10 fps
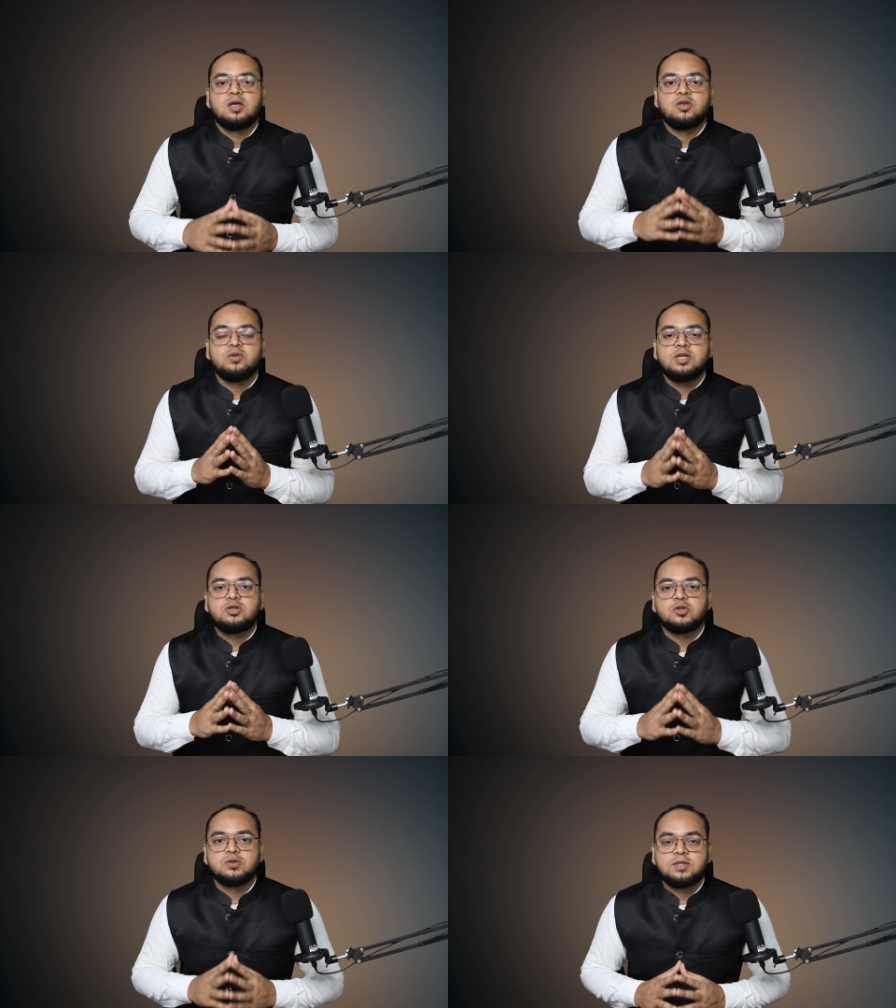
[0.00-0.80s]
You
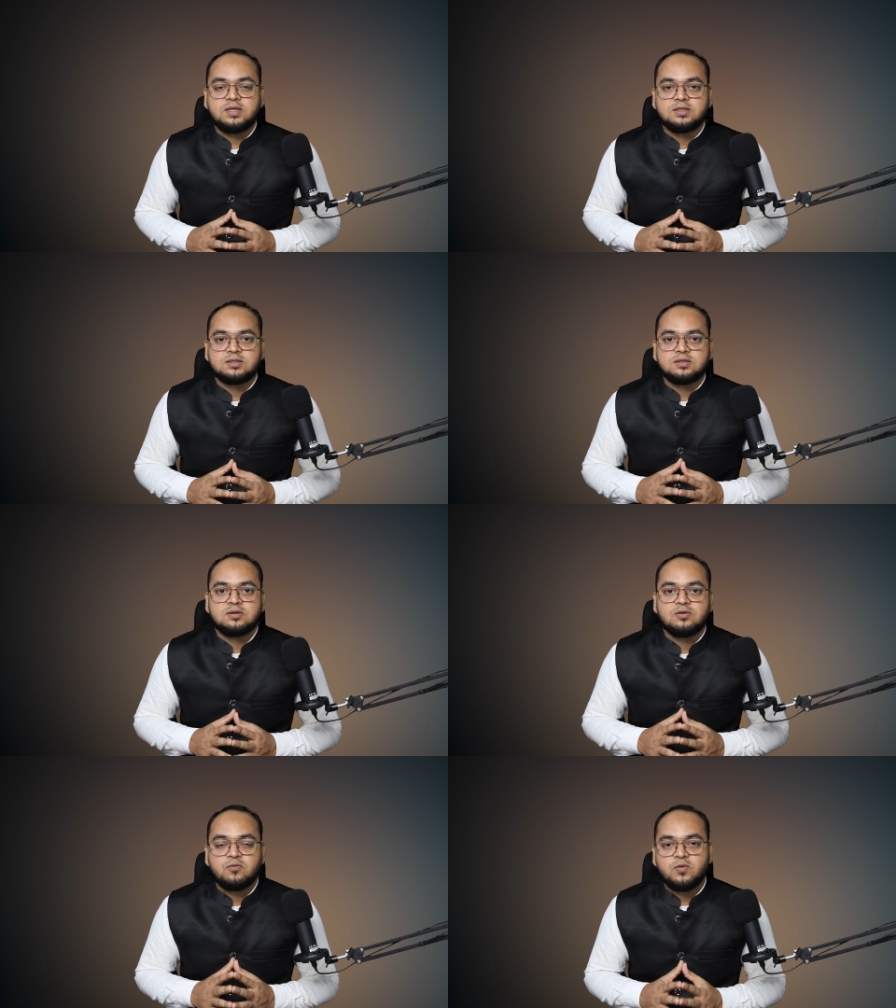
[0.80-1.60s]
need two things.
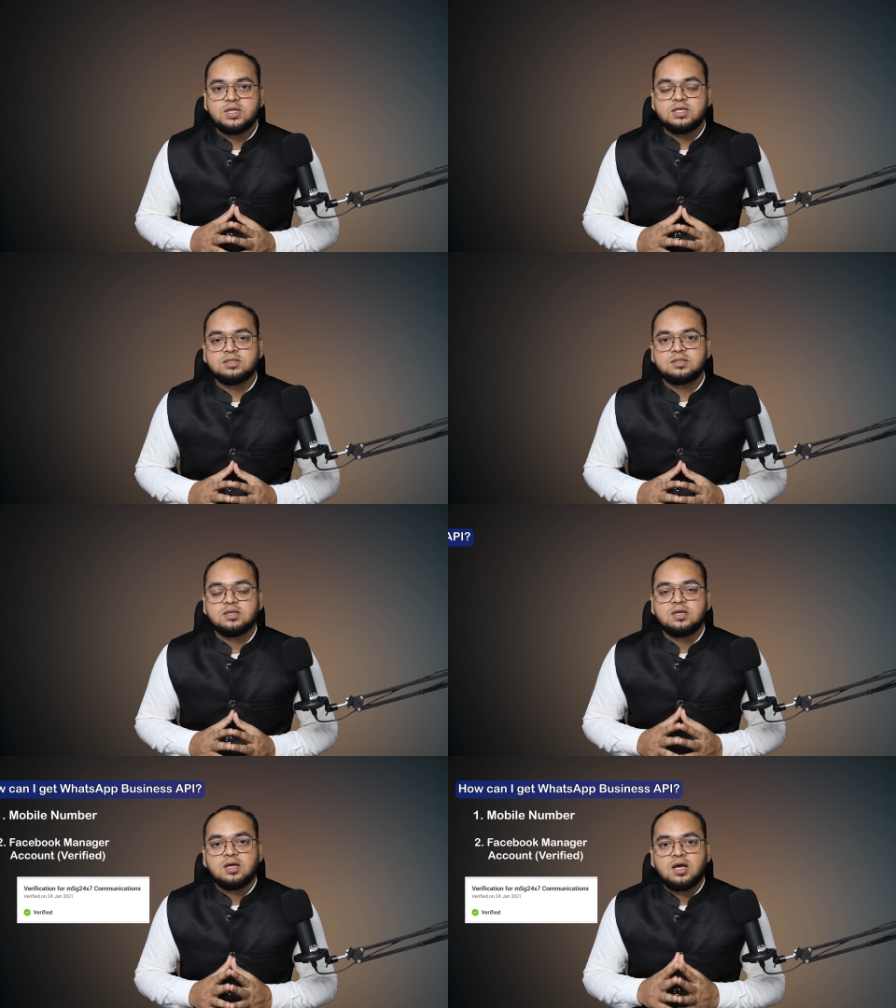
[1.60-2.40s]
One is
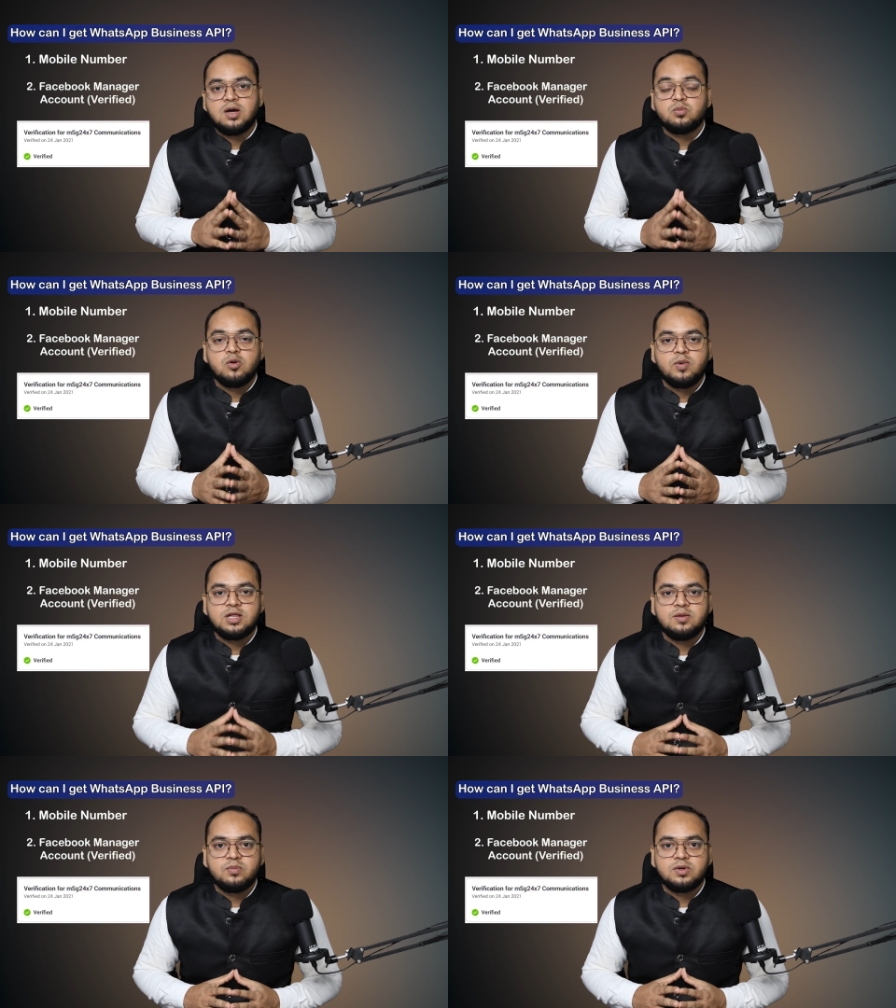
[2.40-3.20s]
a mobile
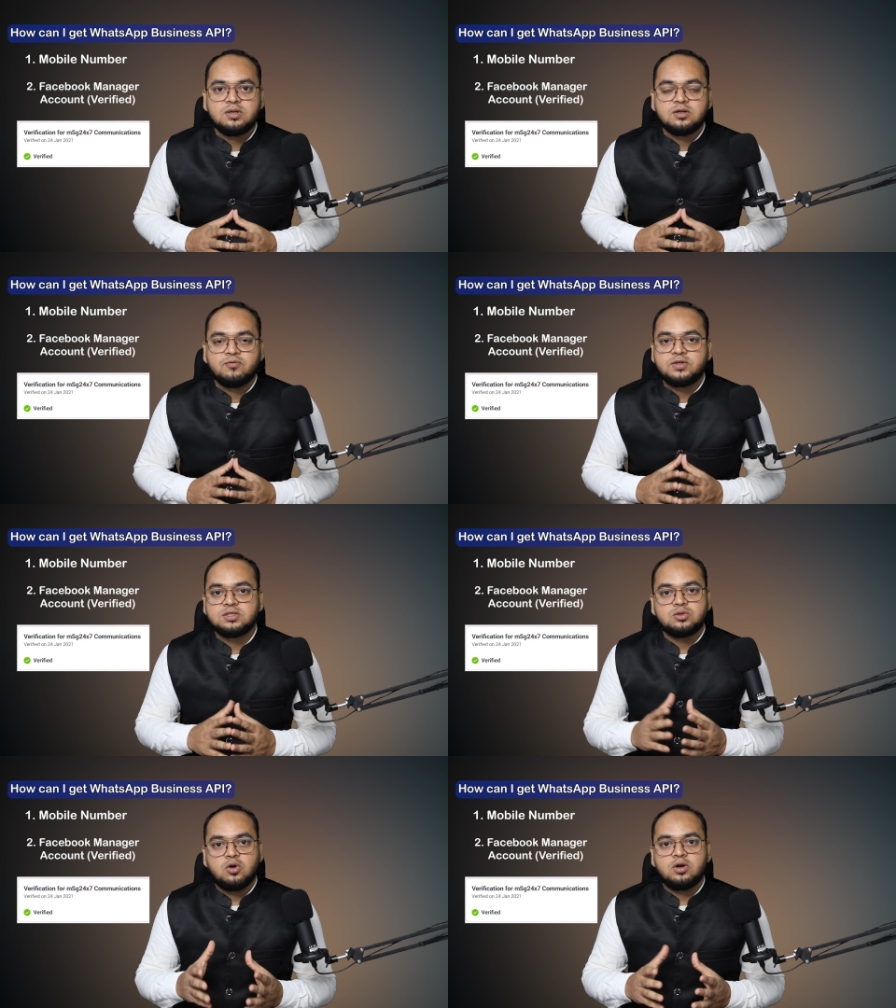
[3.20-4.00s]
number which
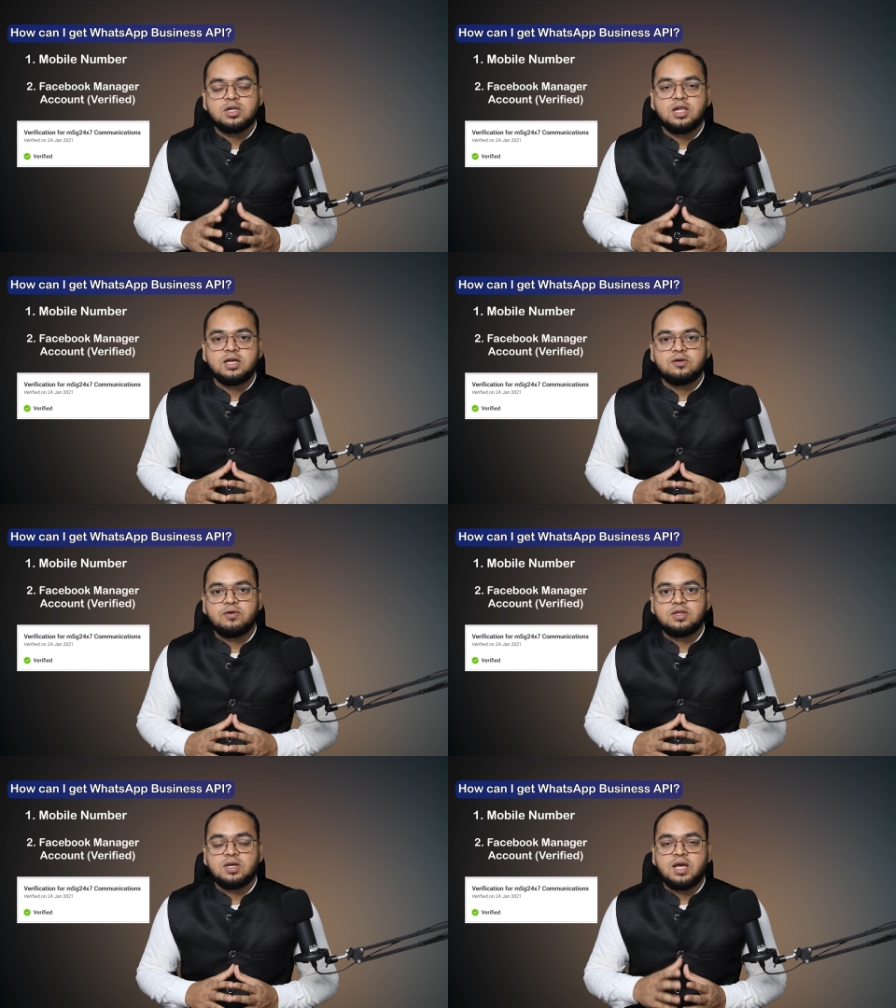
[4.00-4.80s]
is not linked
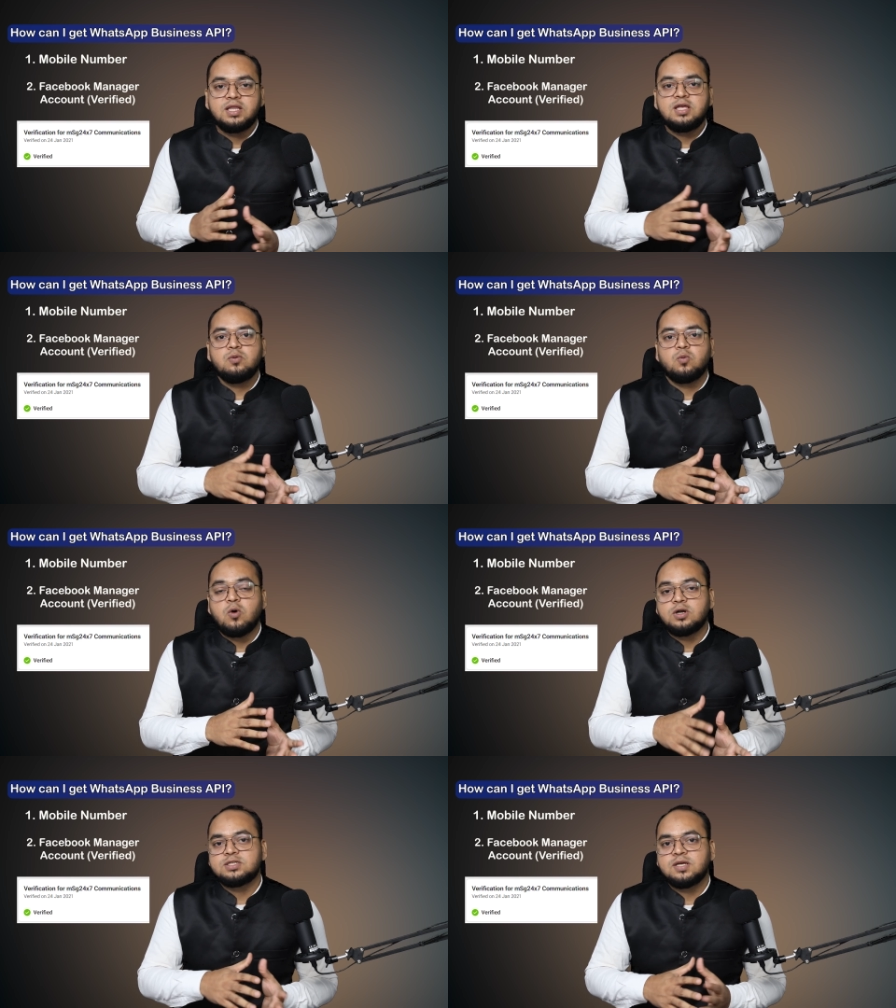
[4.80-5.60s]
with any
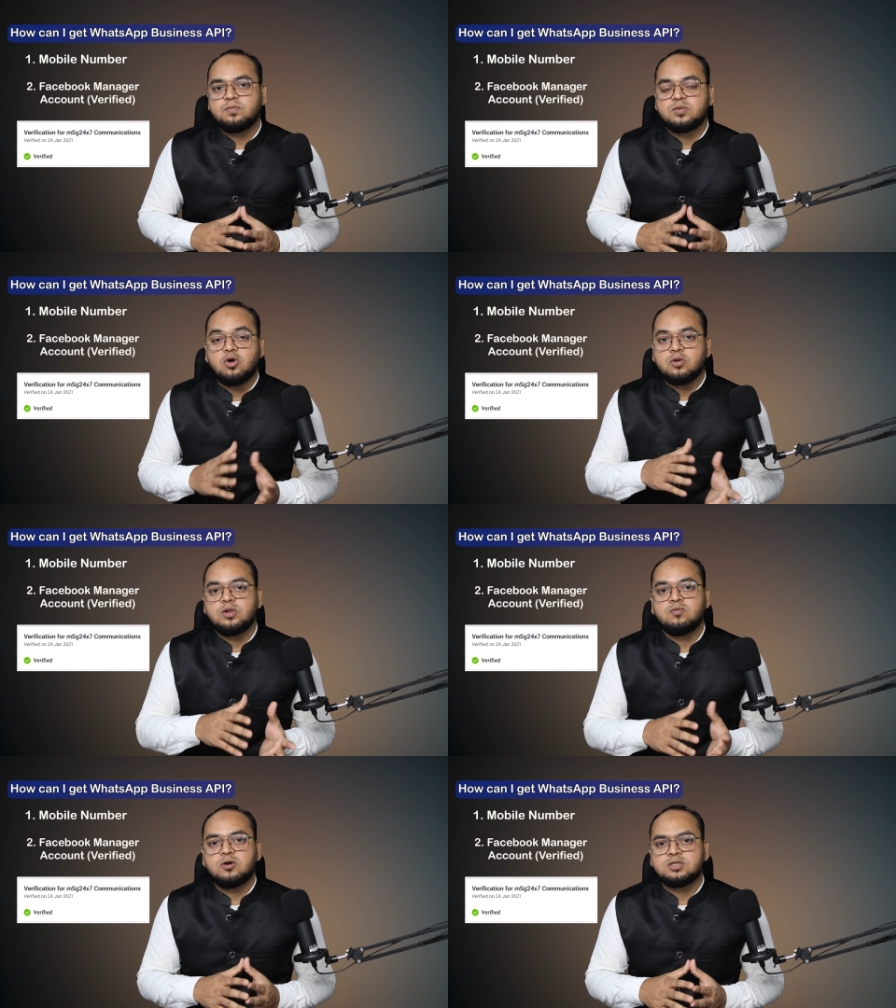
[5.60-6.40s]
WhatsApp,
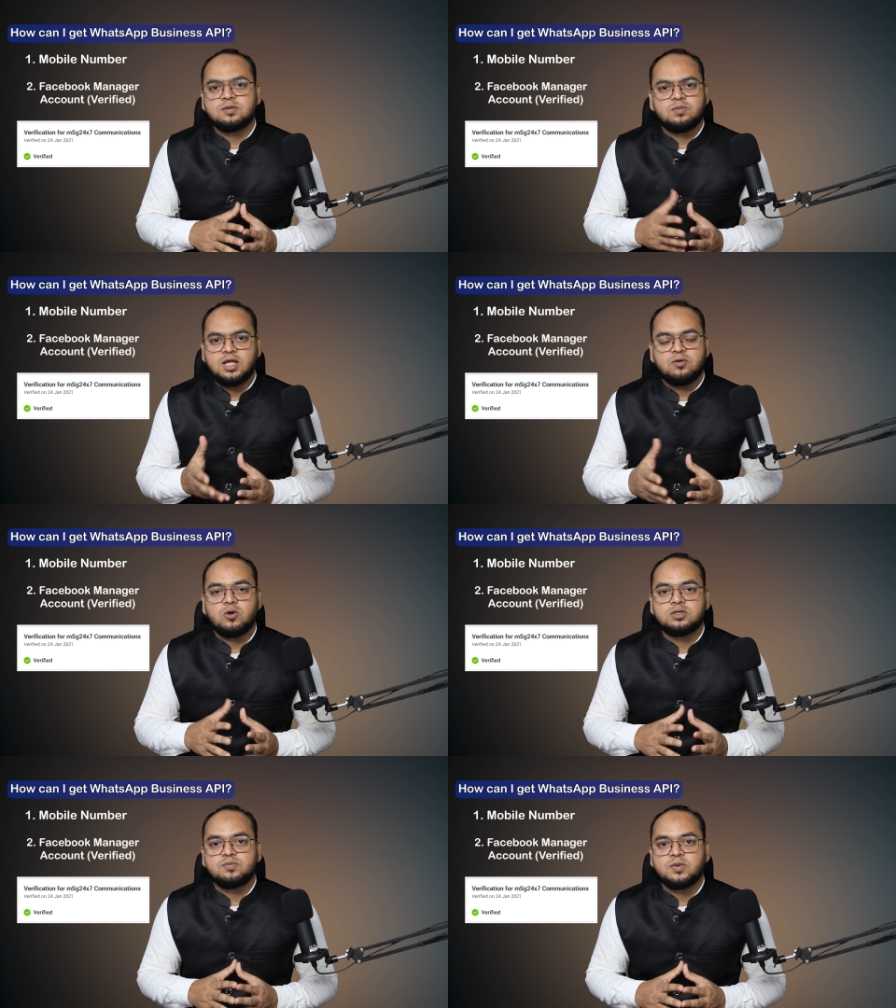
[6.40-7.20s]
normal WhatsApp like
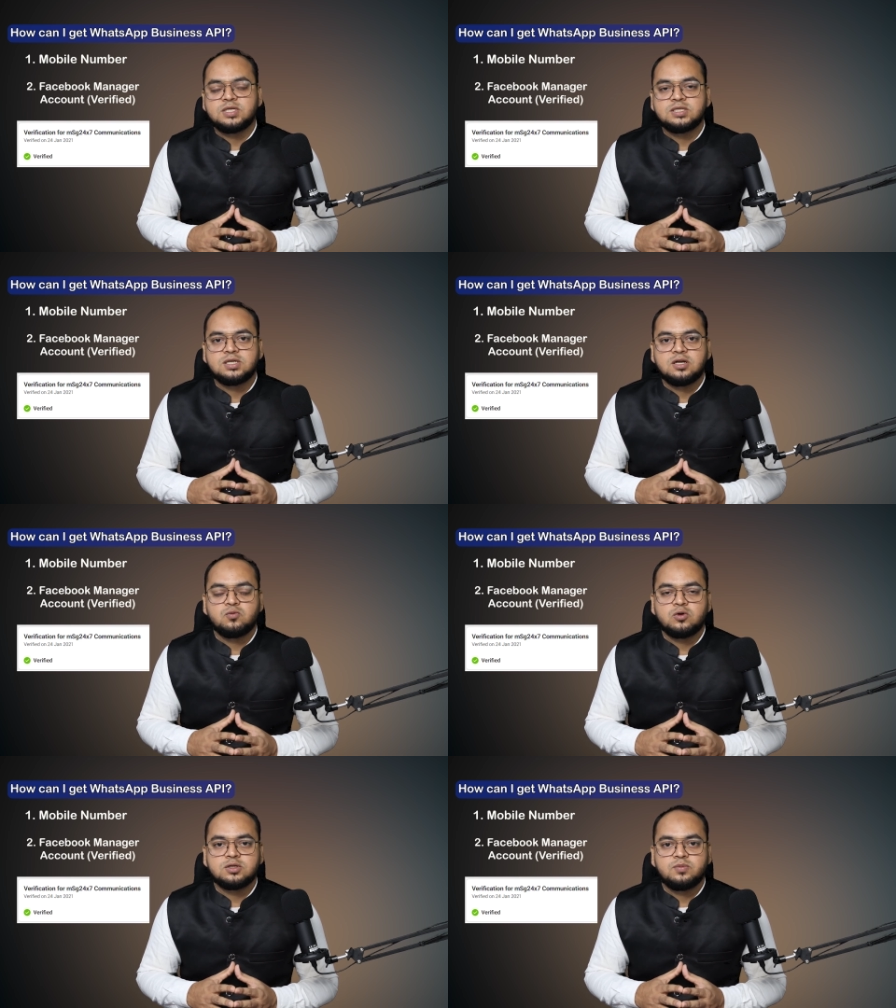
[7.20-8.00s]
WhatsApp Messenger
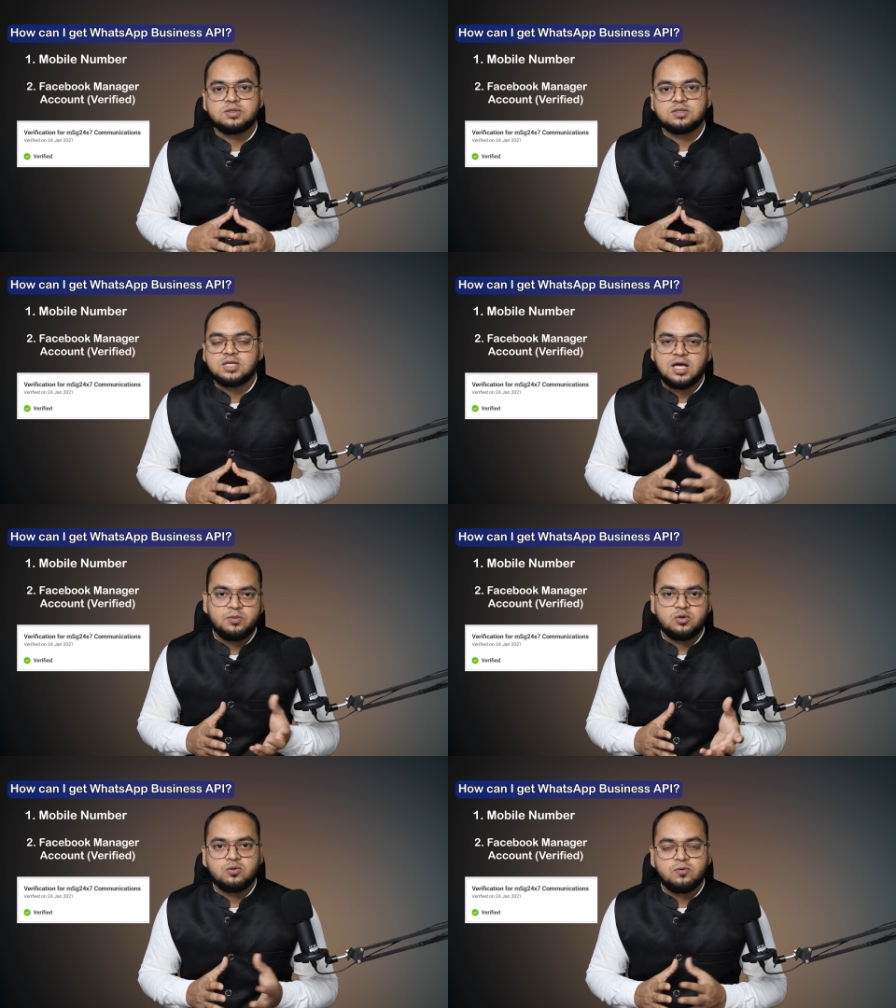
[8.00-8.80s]
and WhatsApp Business
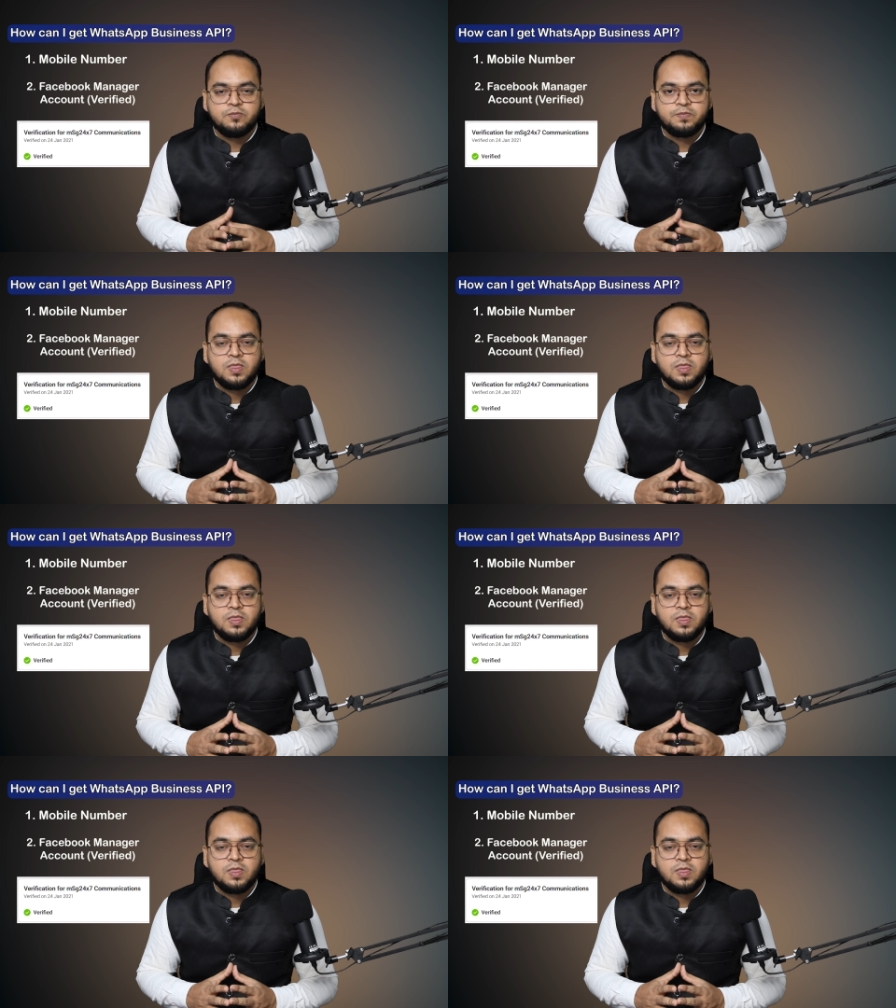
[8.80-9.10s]
app, you know.